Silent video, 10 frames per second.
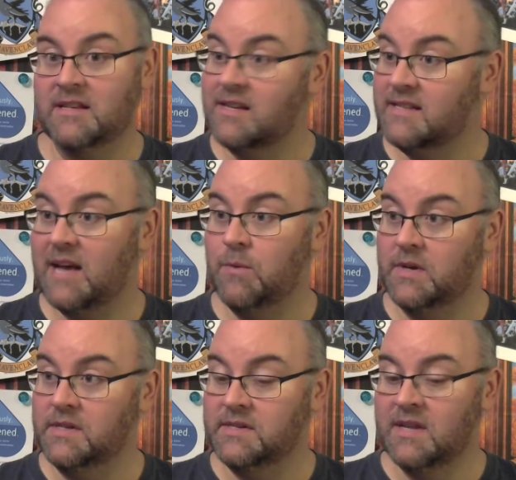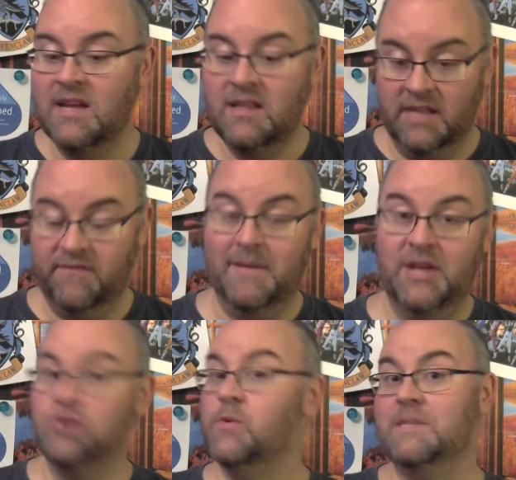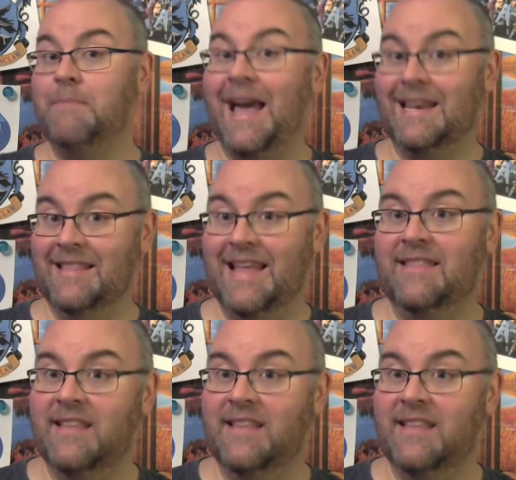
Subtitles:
because that was, the inflammation was impacting that.